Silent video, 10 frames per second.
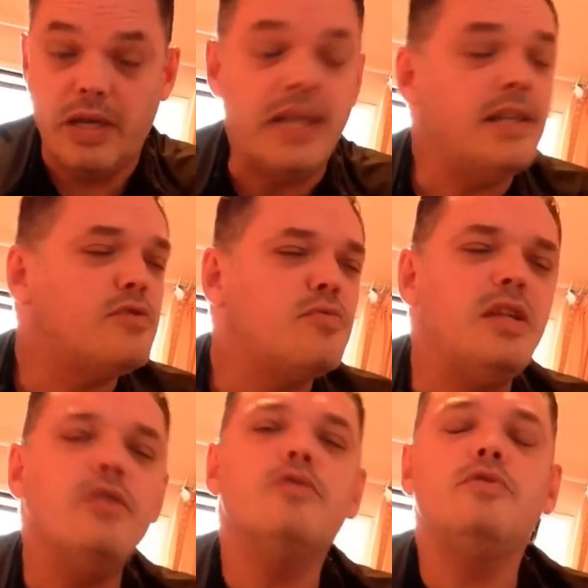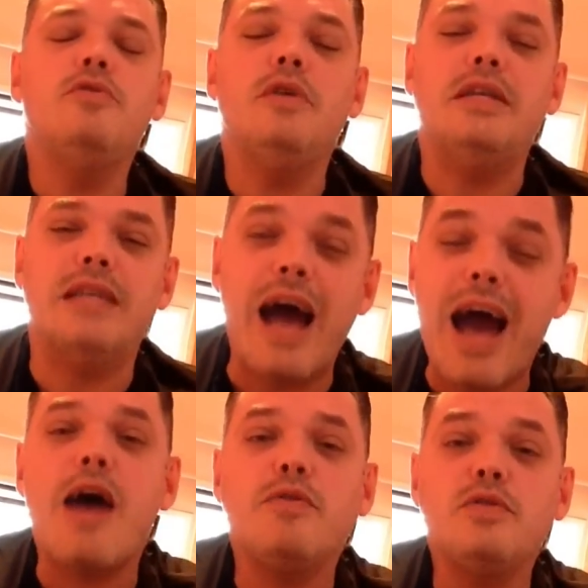He's really gonna do his
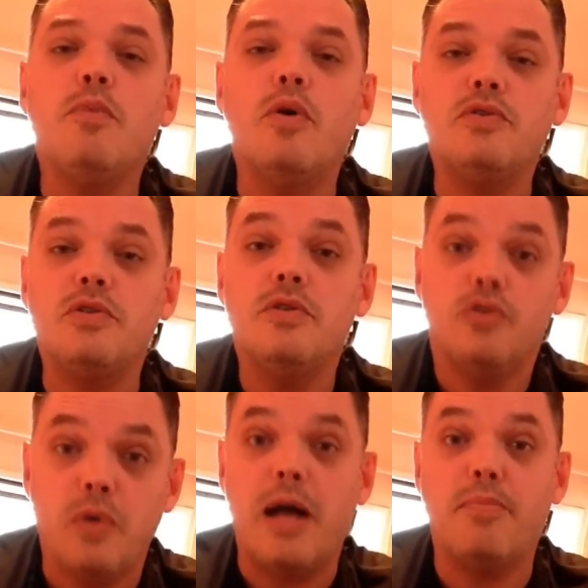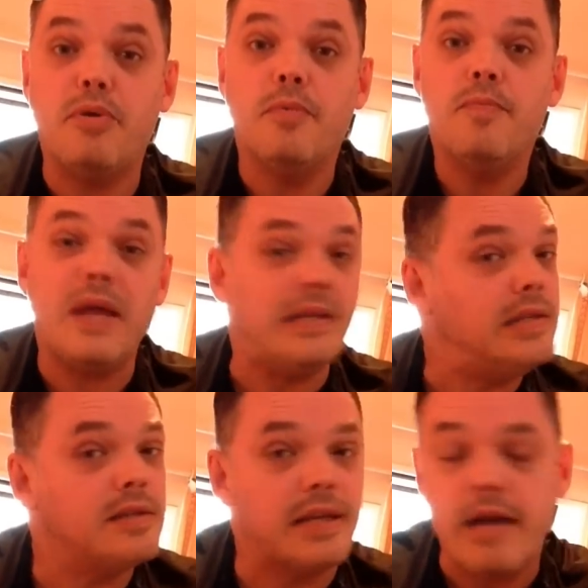utmost to help you. That
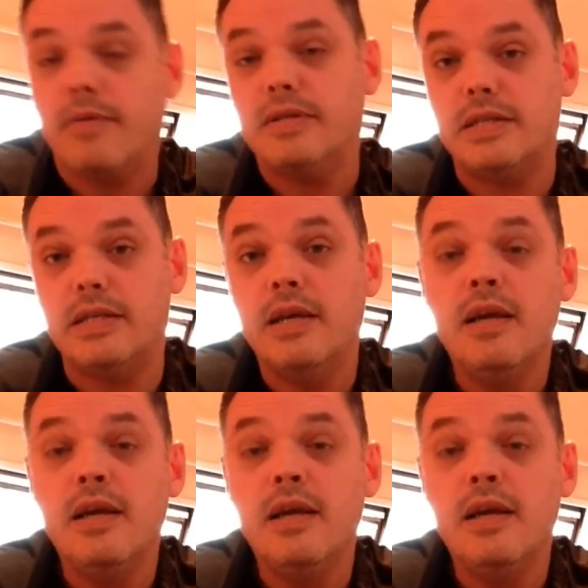is a guarantee.